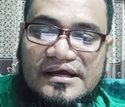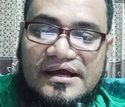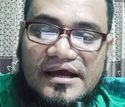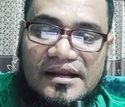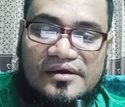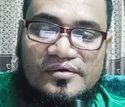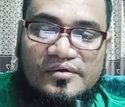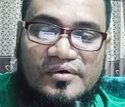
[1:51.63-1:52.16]

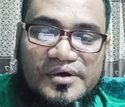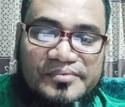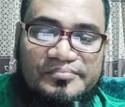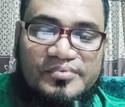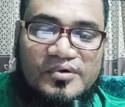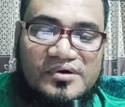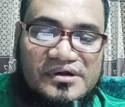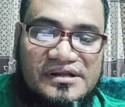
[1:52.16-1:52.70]
and no
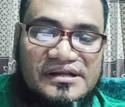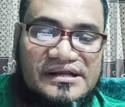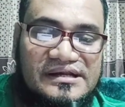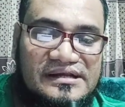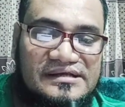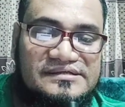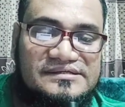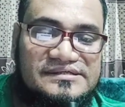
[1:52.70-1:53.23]
important
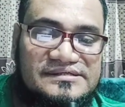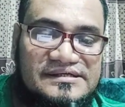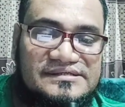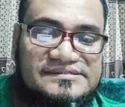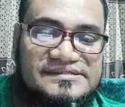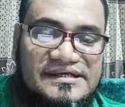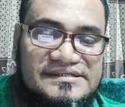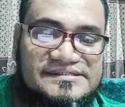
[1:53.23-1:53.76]
industries and
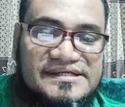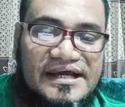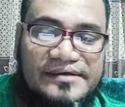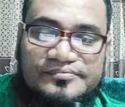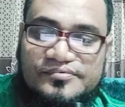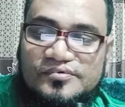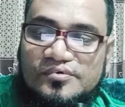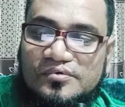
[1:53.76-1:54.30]
subscribe
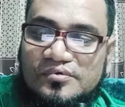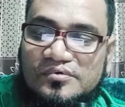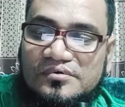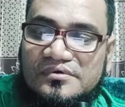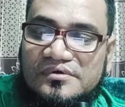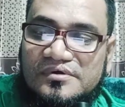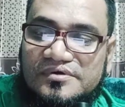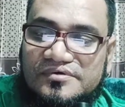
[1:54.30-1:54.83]
to
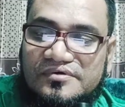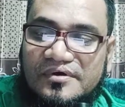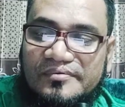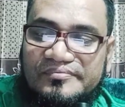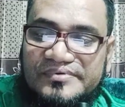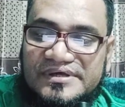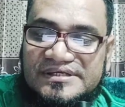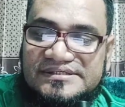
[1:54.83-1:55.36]

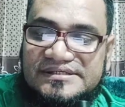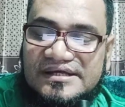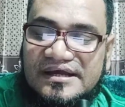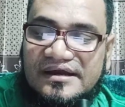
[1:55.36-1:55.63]
topics